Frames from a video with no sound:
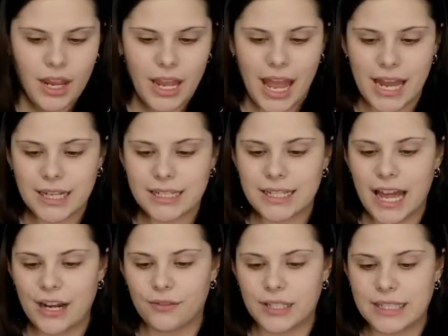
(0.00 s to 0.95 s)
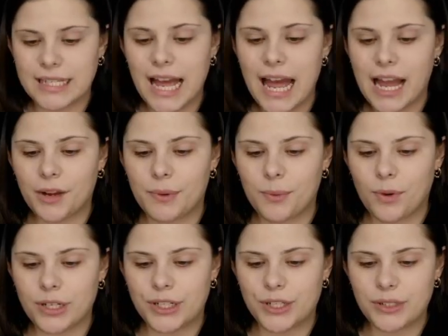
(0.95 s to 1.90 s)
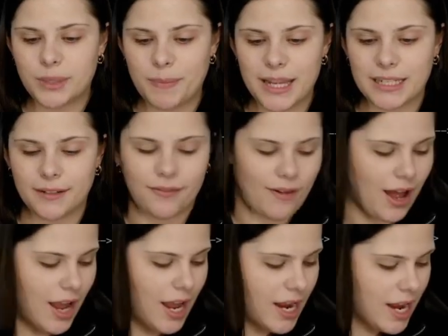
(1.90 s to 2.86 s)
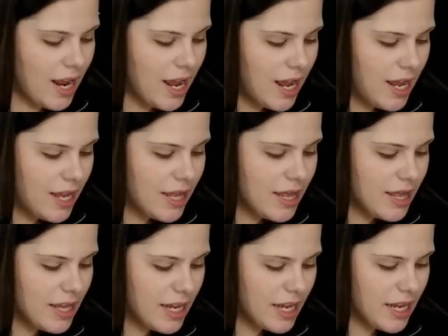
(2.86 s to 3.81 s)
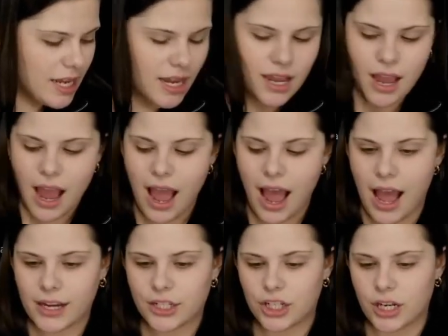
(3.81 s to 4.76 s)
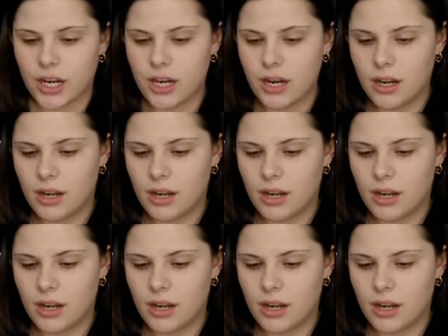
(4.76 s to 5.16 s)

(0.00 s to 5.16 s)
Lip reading: And inside of the tag, we want to specify the action,